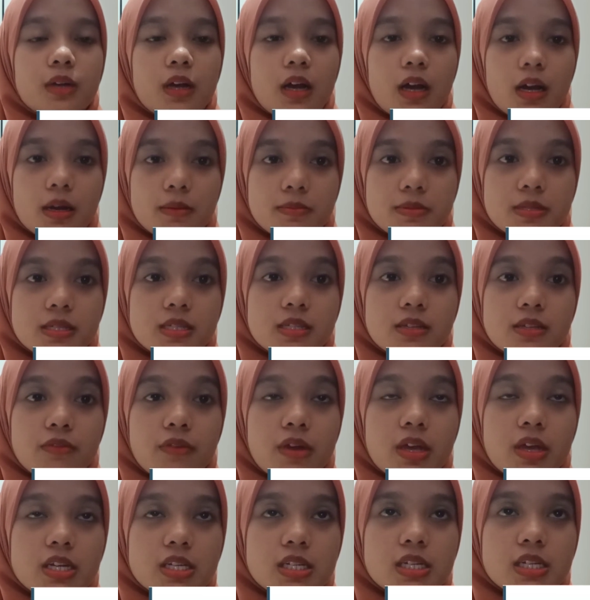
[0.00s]

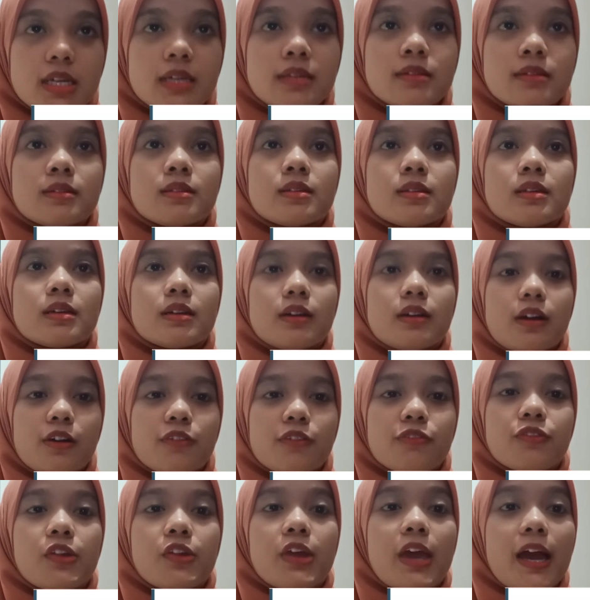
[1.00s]
observation of
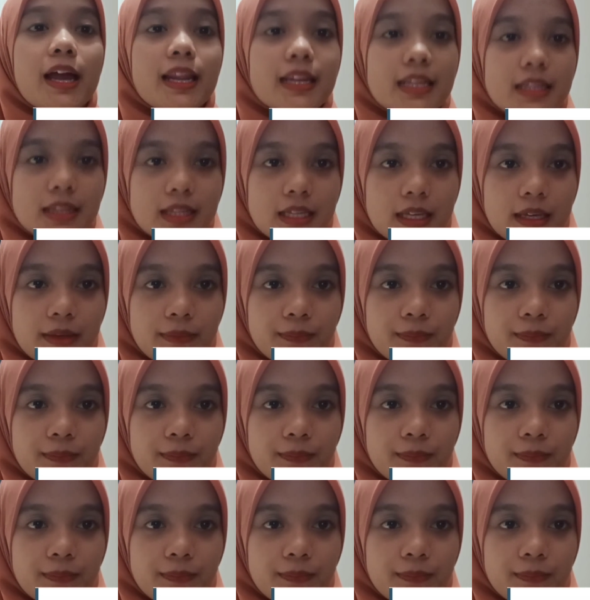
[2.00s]
reality.